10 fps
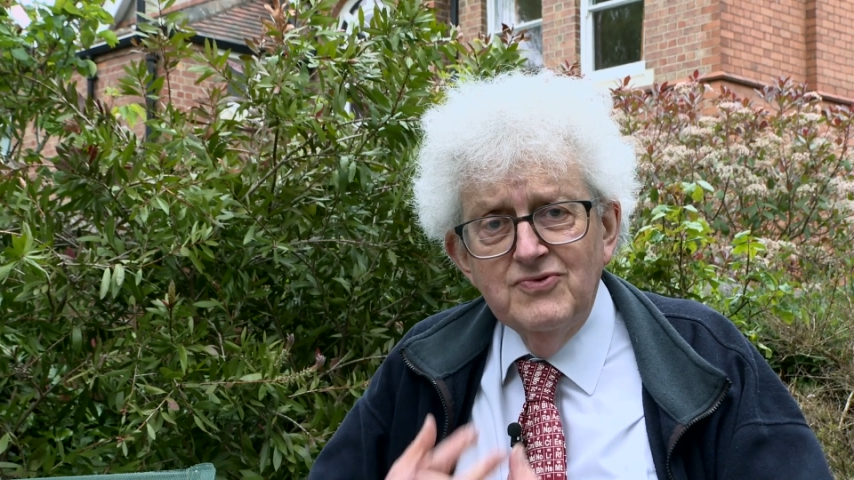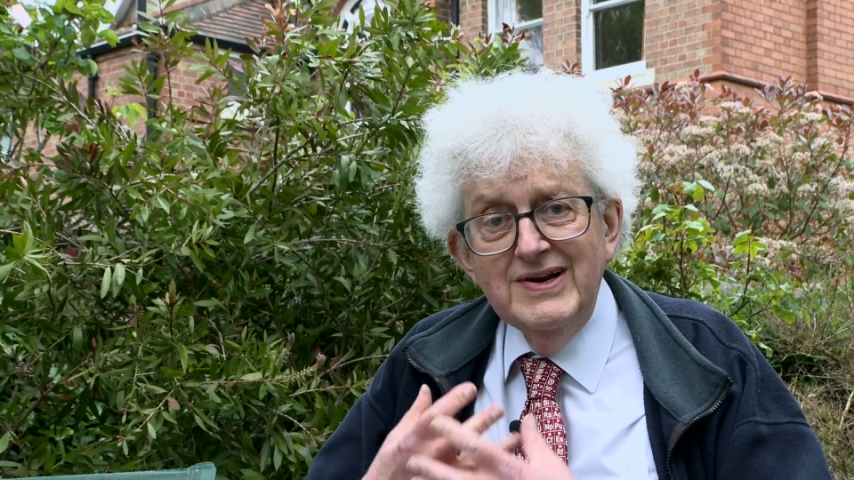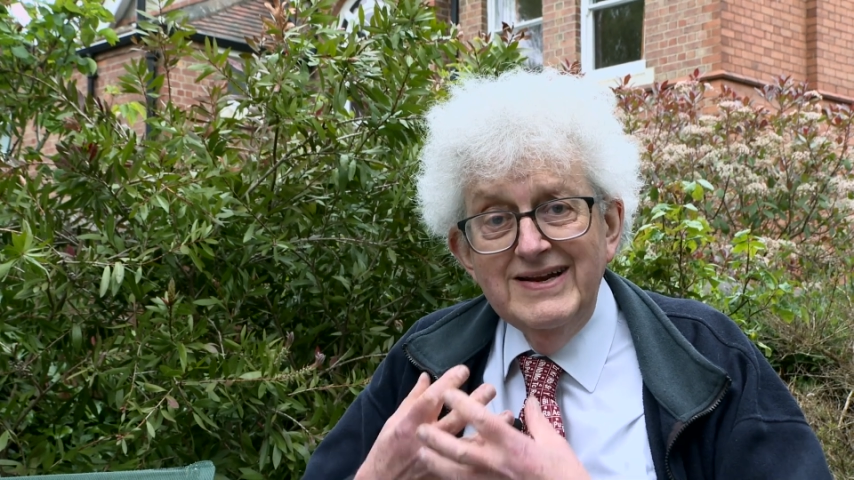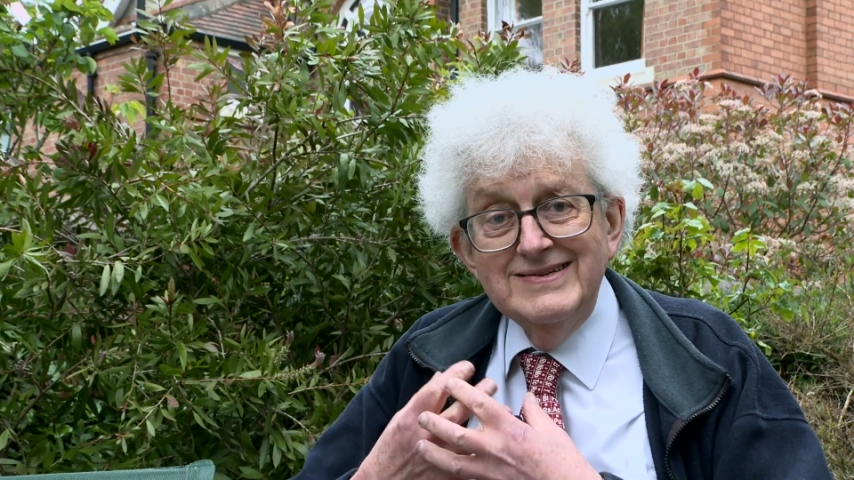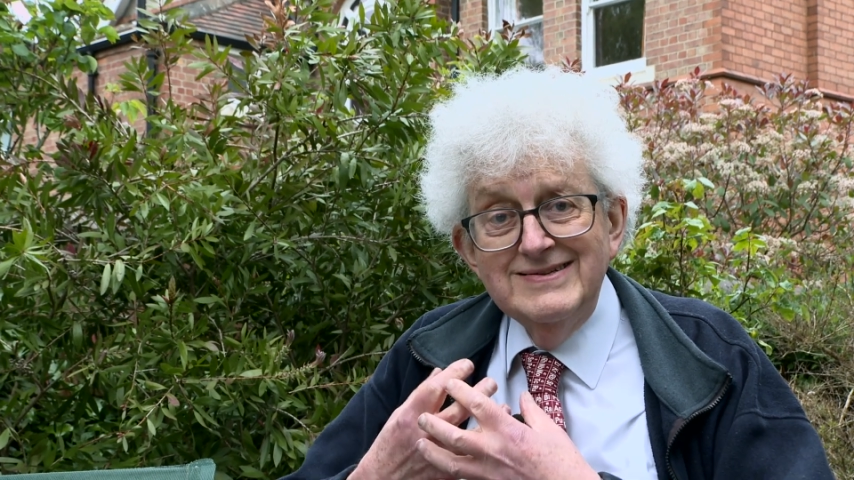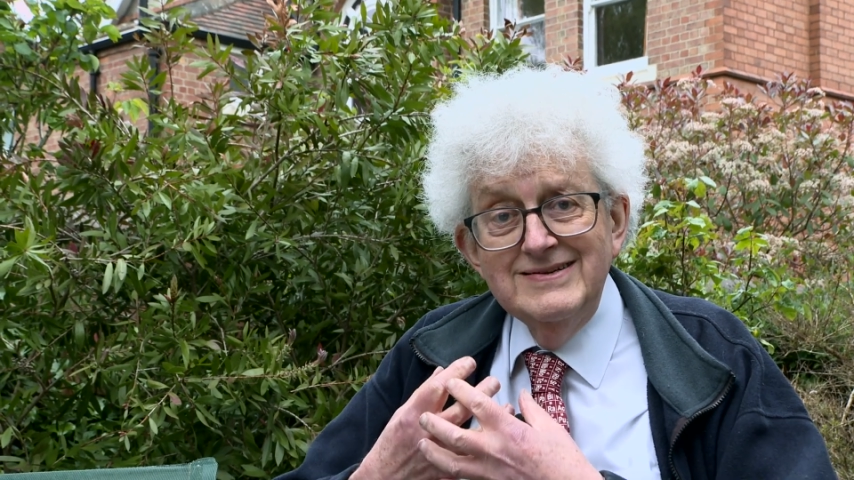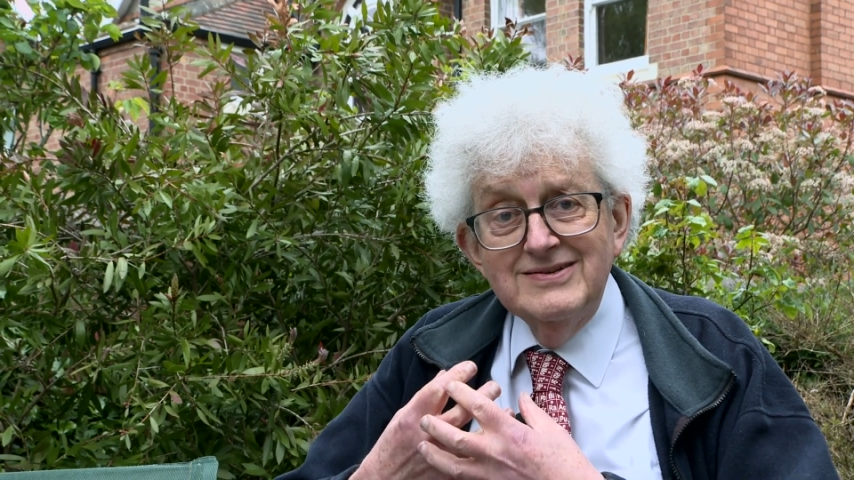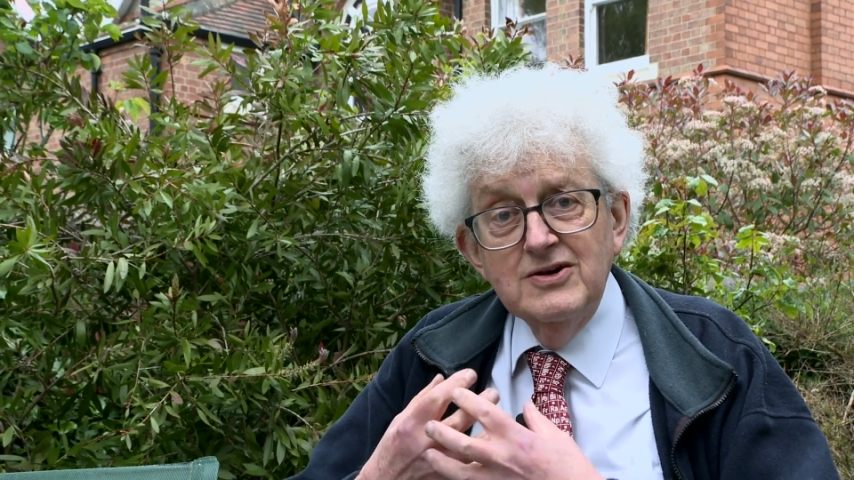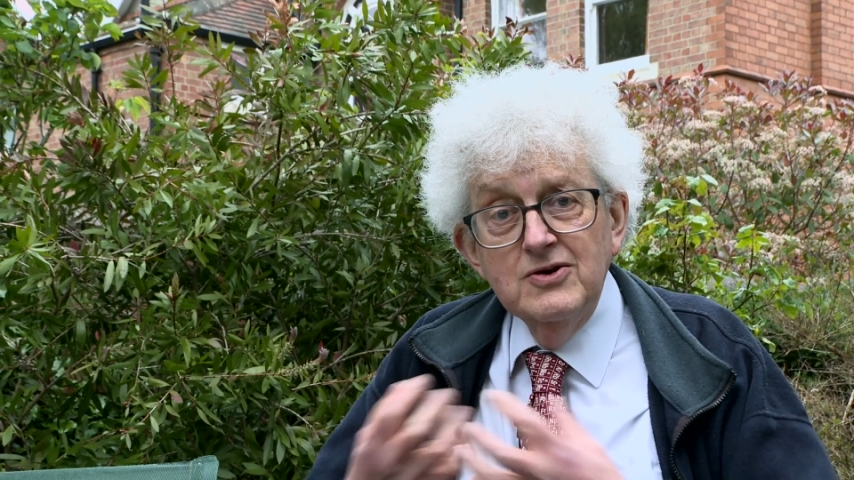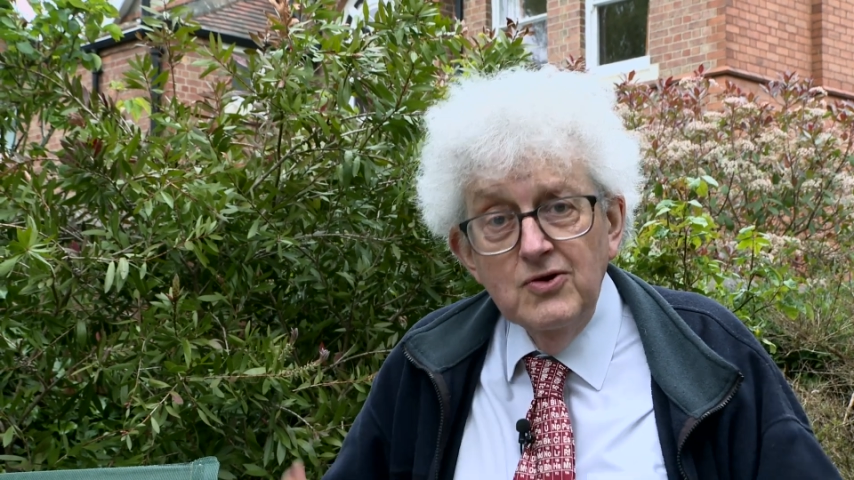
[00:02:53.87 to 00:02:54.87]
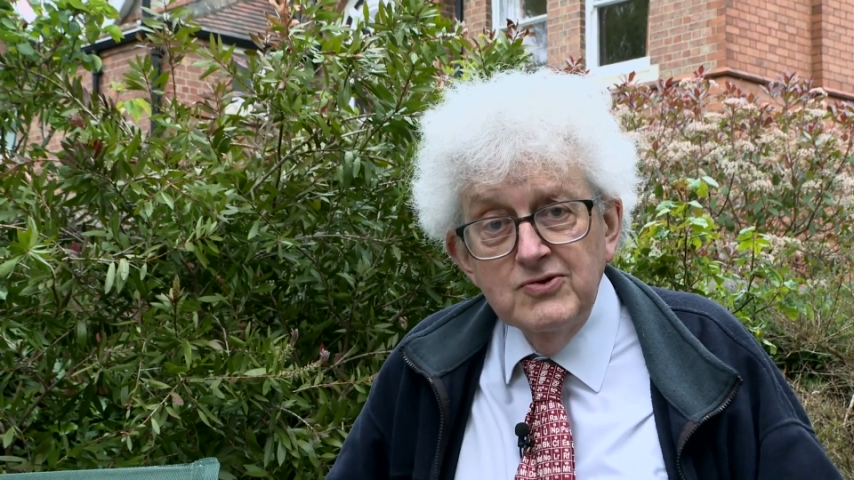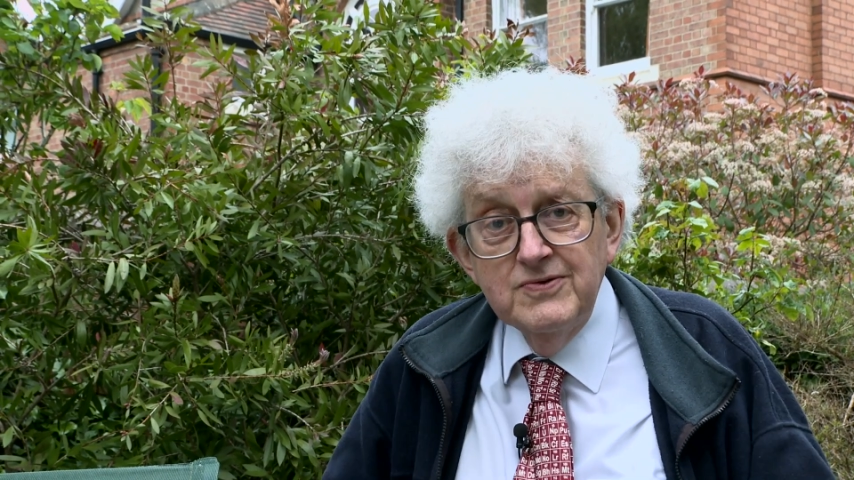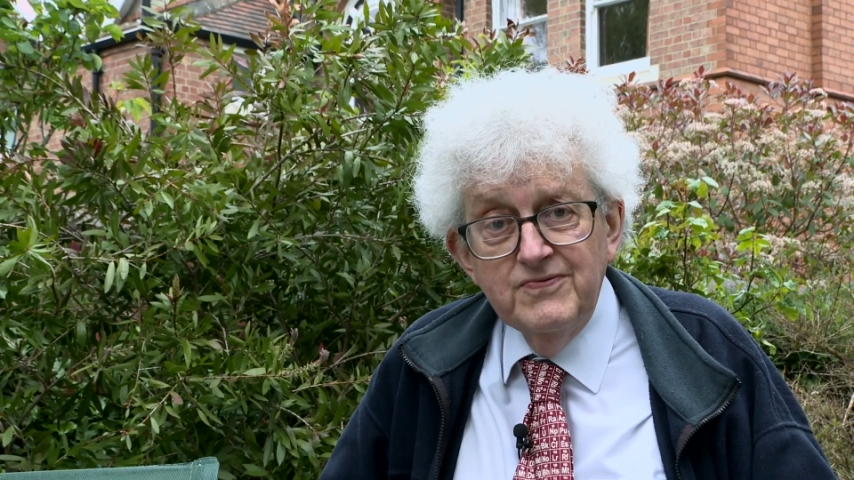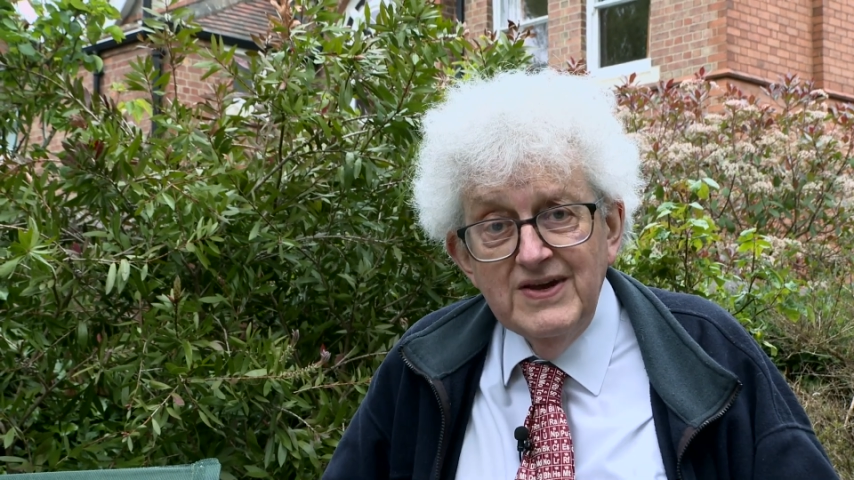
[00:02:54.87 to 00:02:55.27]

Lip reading: releases a lot of